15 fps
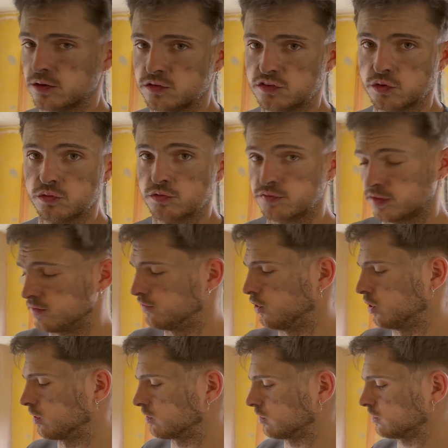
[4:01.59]
So for the
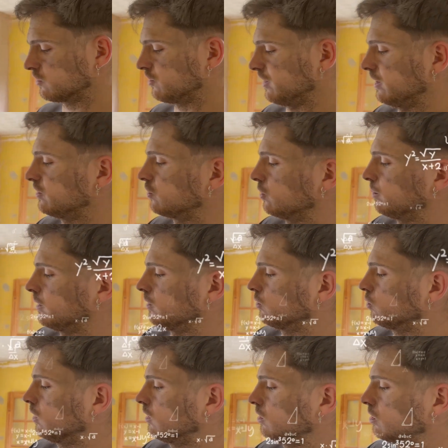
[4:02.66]
vertical chase, it would be
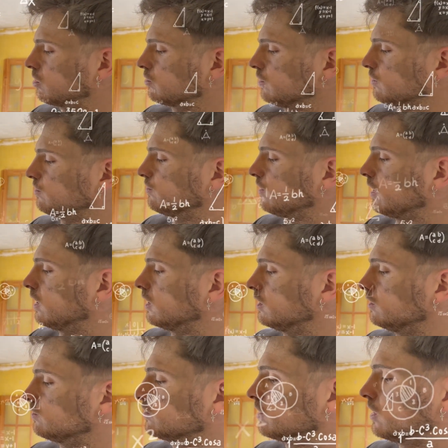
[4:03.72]
135